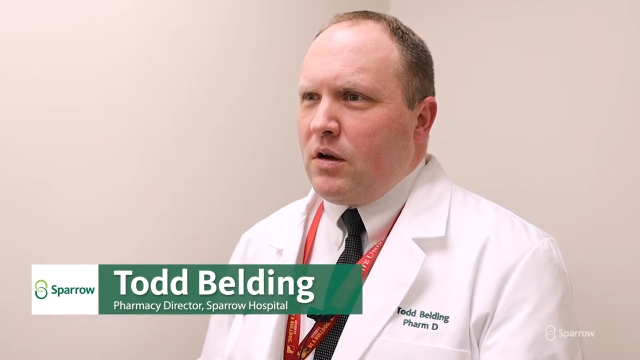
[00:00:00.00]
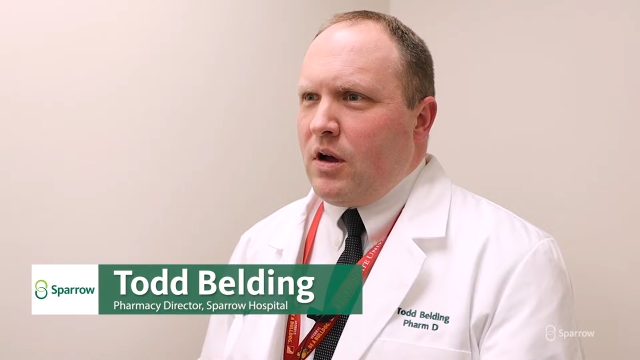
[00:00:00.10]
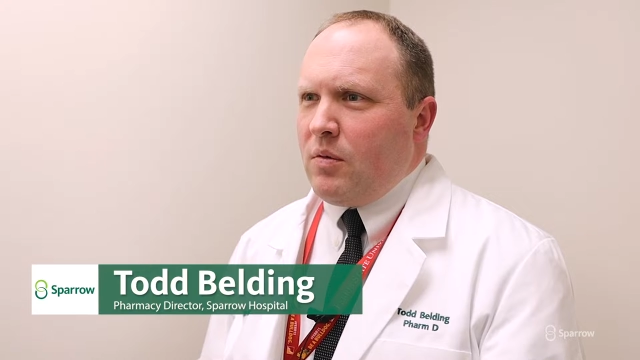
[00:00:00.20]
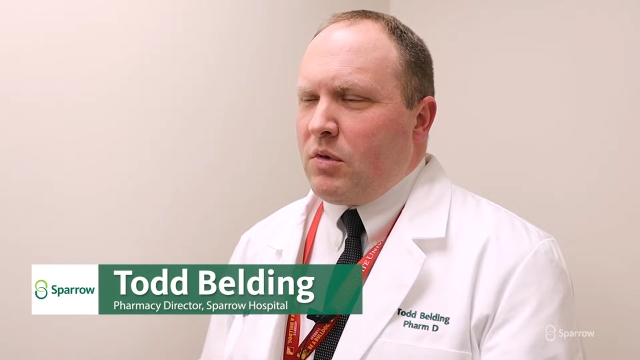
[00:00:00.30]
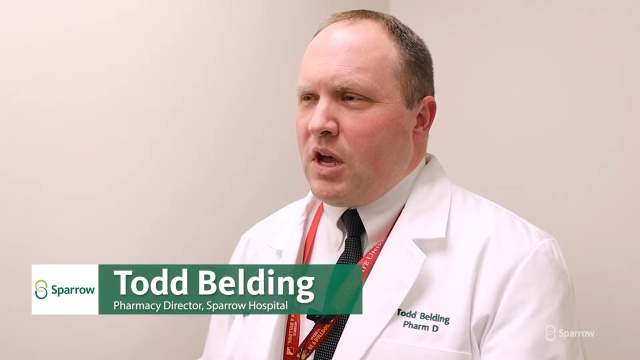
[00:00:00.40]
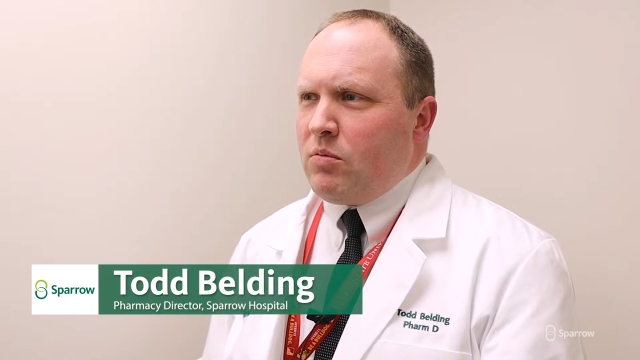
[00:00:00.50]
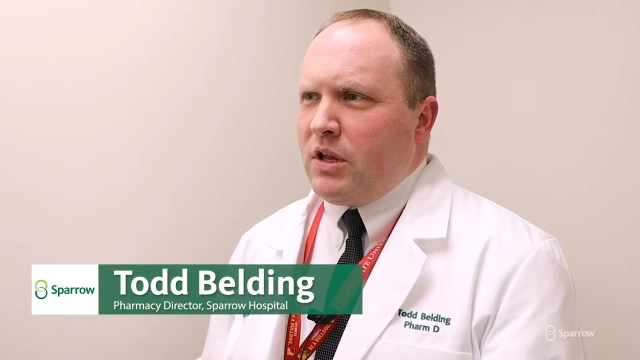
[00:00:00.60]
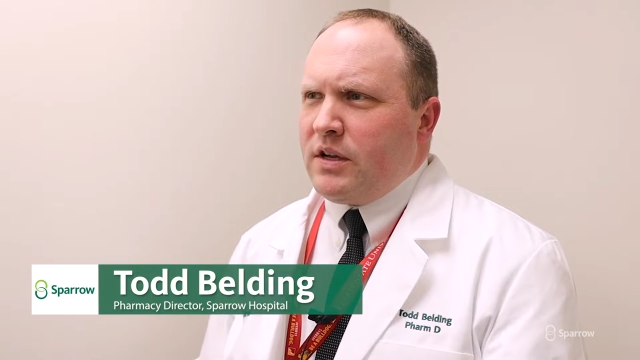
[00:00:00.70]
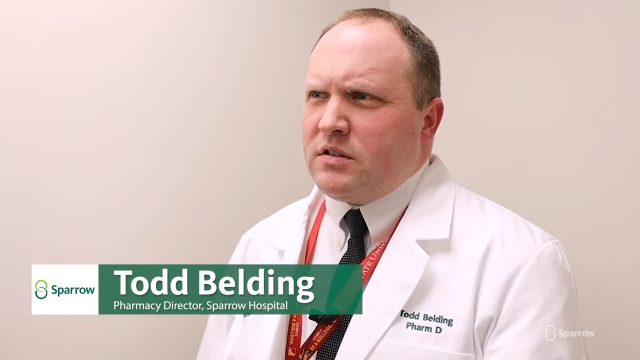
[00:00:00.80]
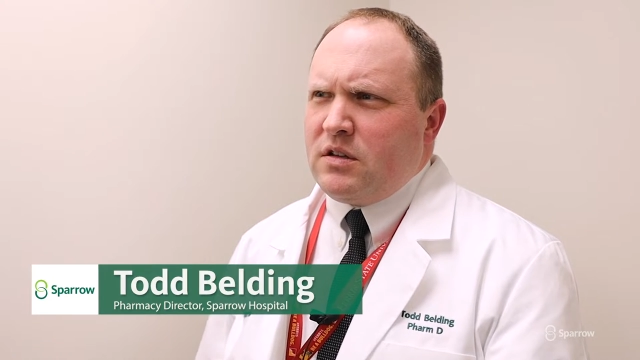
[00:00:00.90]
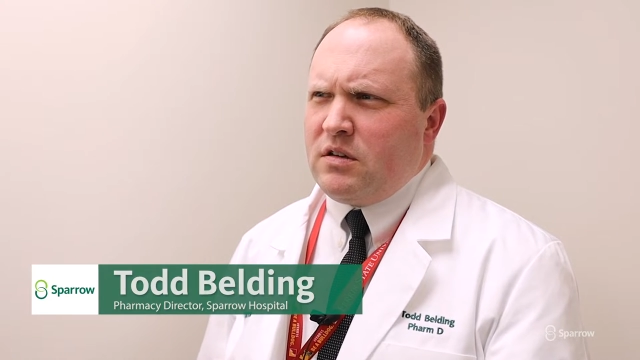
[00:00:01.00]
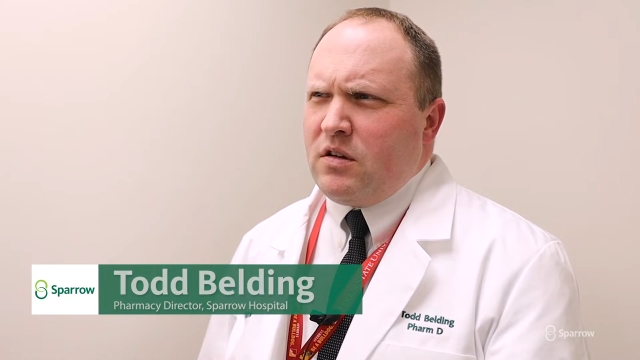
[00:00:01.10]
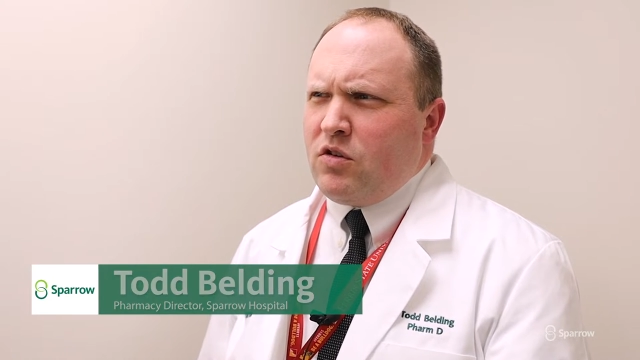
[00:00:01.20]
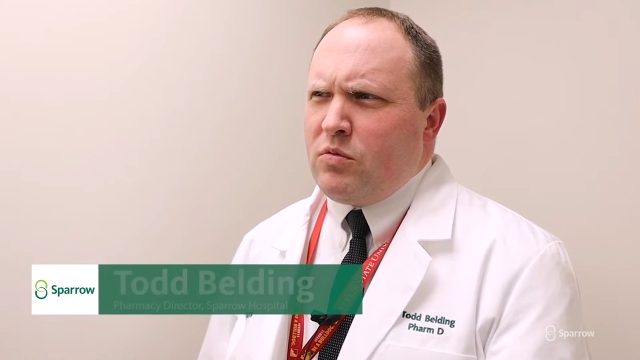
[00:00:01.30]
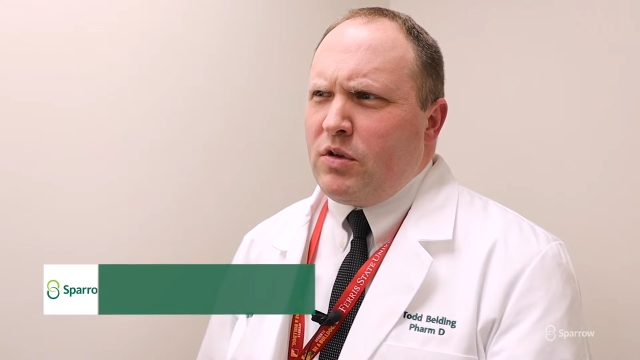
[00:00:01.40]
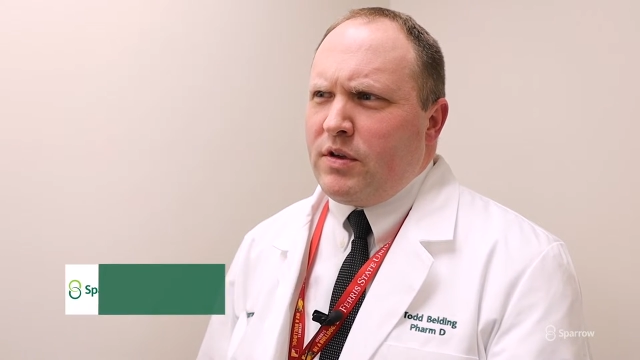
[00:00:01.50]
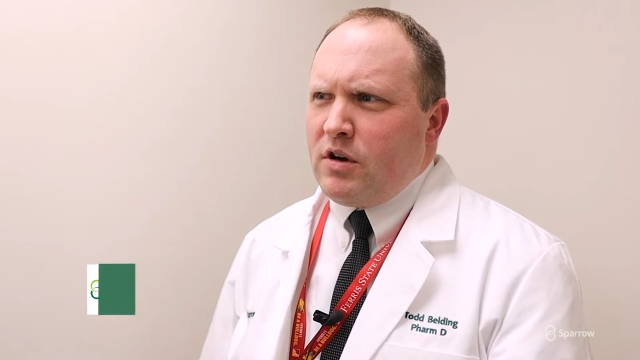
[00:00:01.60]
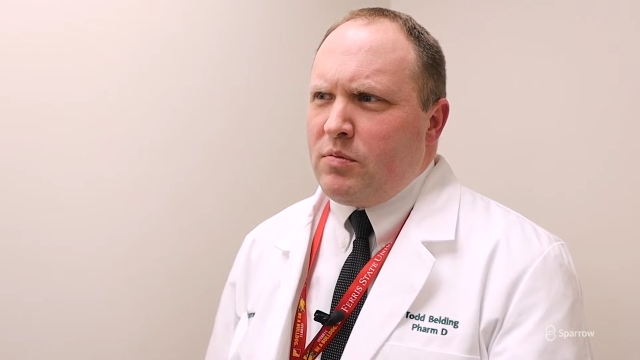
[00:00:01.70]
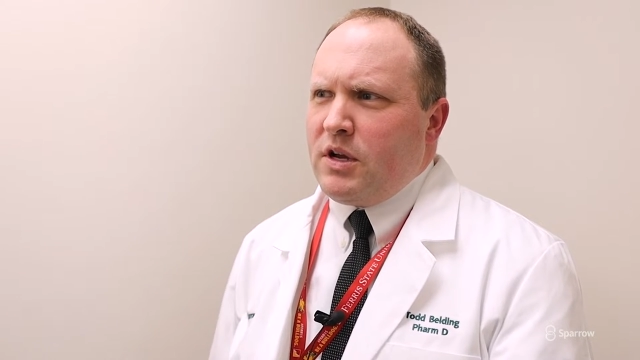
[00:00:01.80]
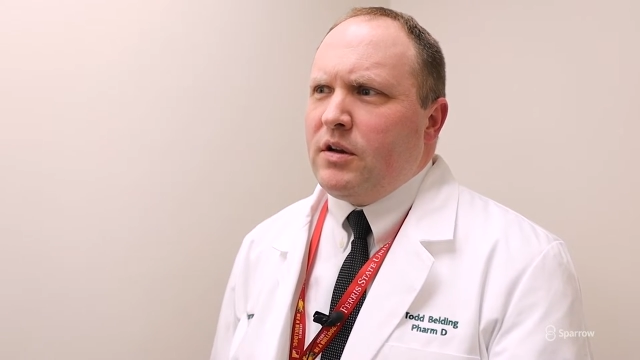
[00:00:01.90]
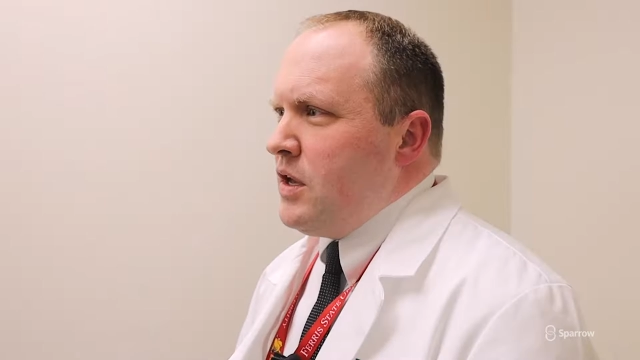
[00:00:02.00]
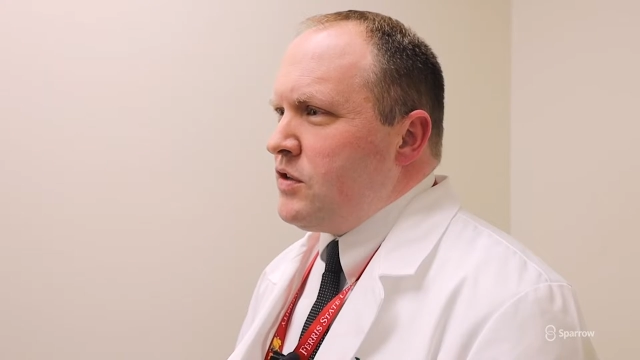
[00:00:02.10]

um, complex than the normal therapy.